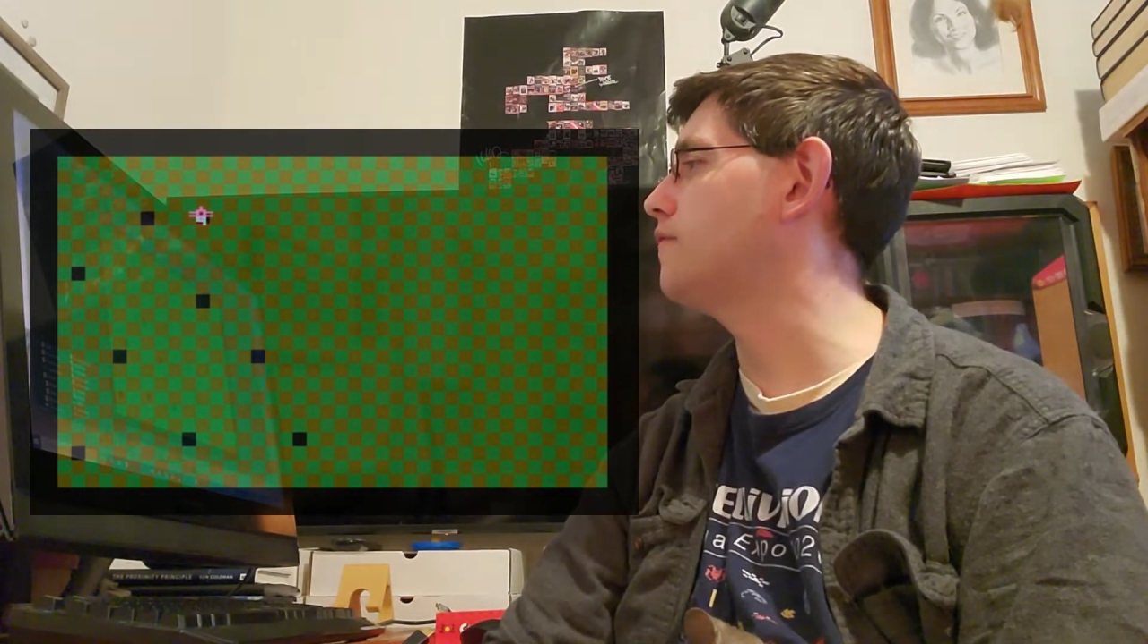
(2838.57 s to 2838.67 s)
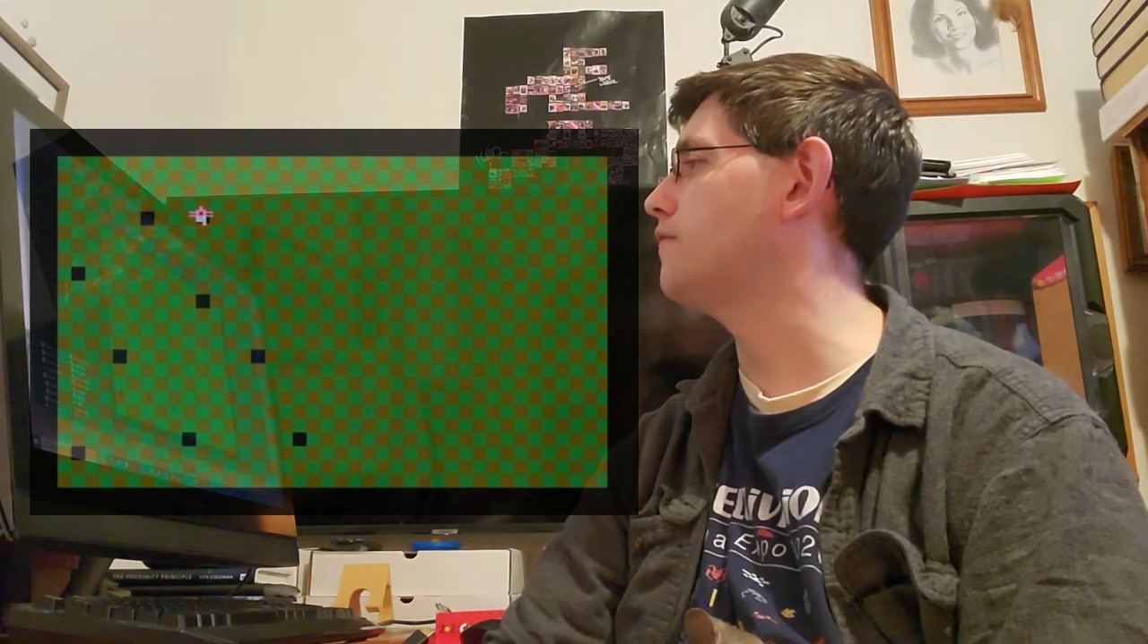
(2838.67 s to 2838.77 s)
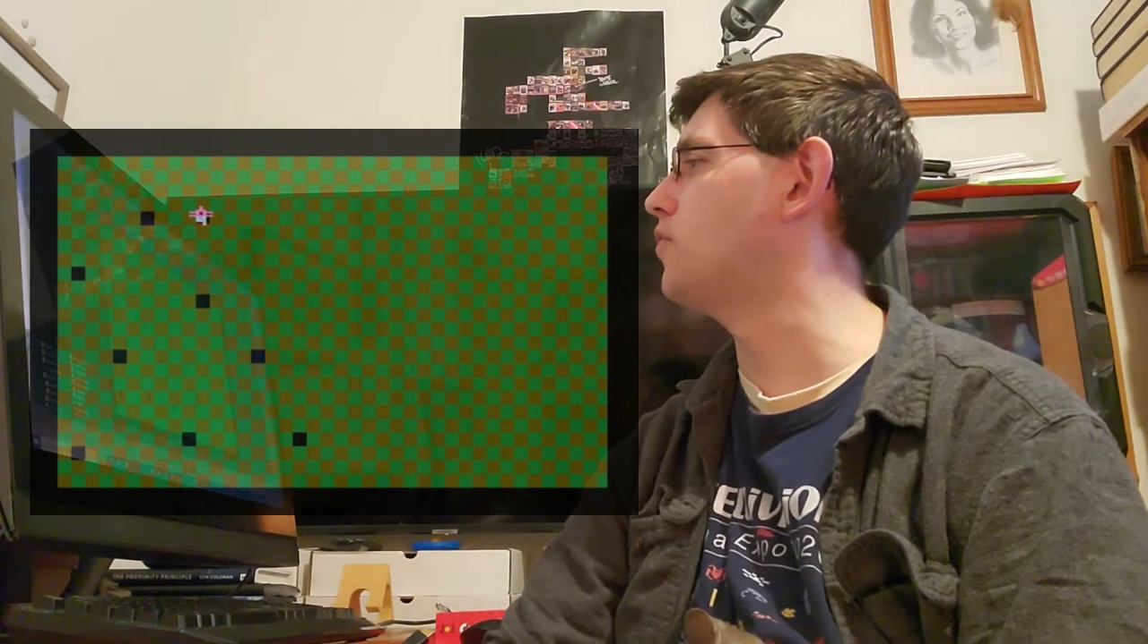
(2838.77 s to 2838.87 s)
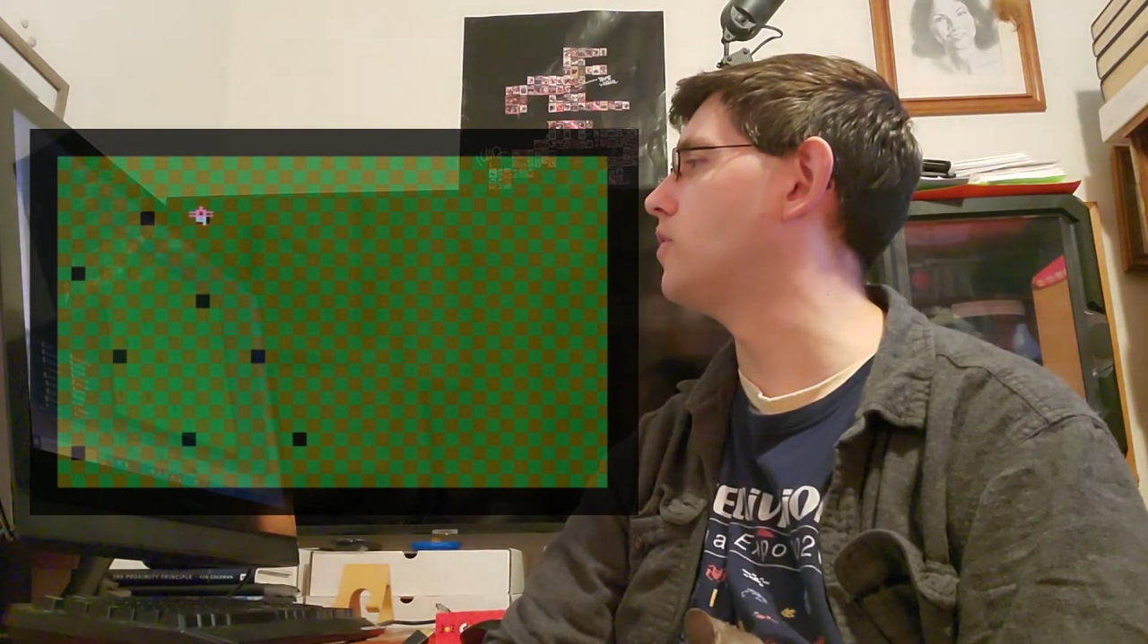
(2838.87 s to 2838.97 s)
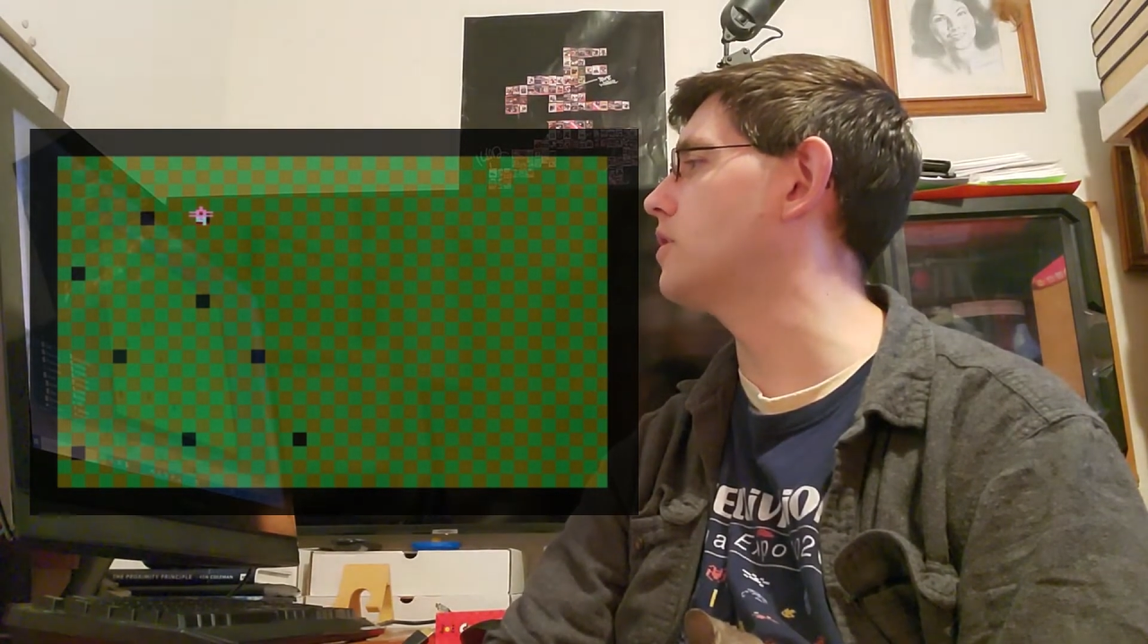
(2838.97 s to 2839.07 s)

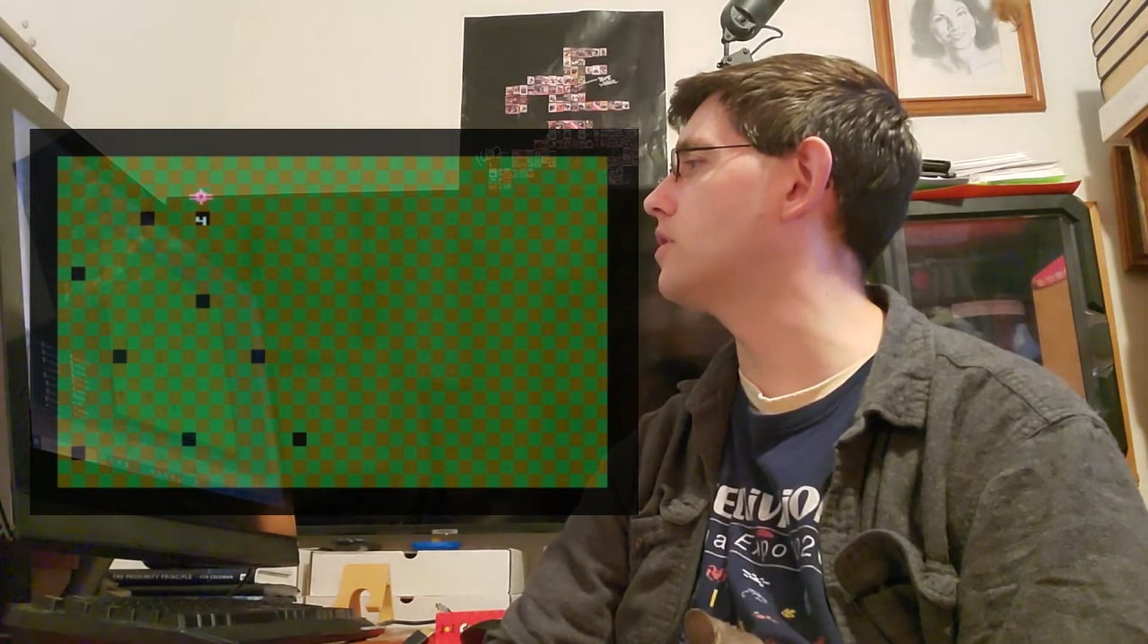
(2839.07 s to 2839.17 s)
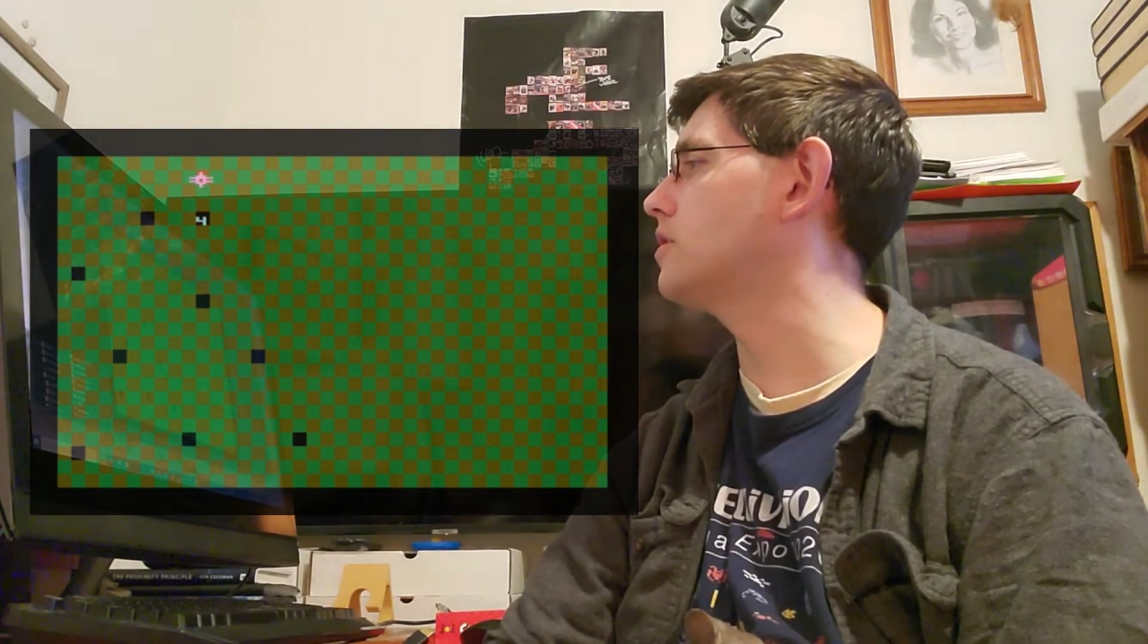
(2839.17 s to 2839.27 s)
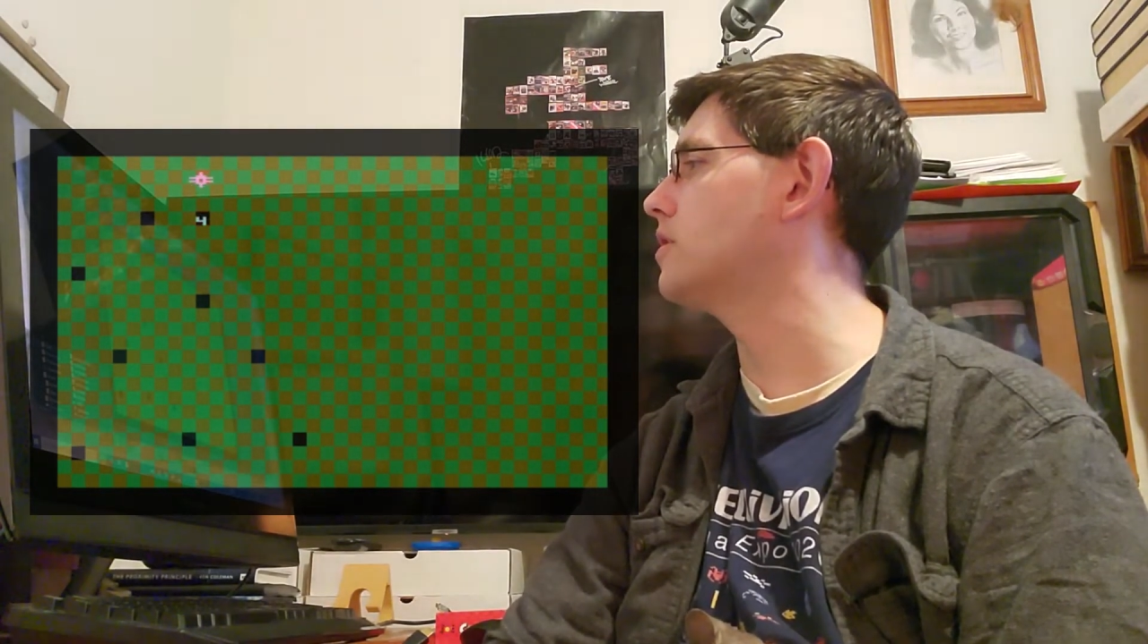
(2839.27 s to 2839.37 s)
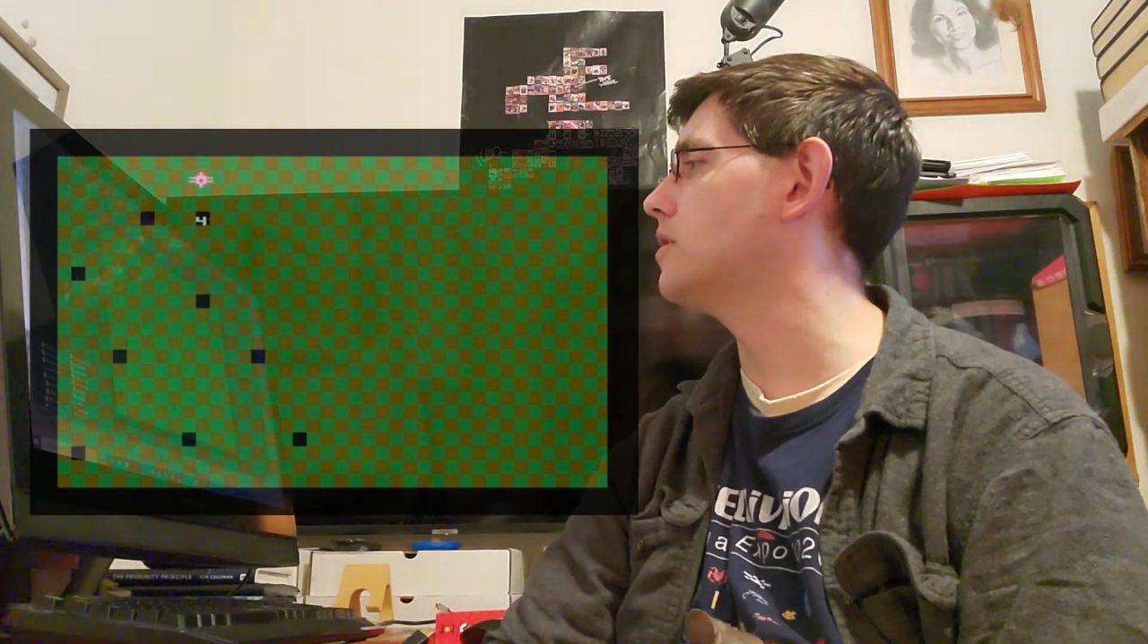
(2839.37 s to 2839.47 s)
4.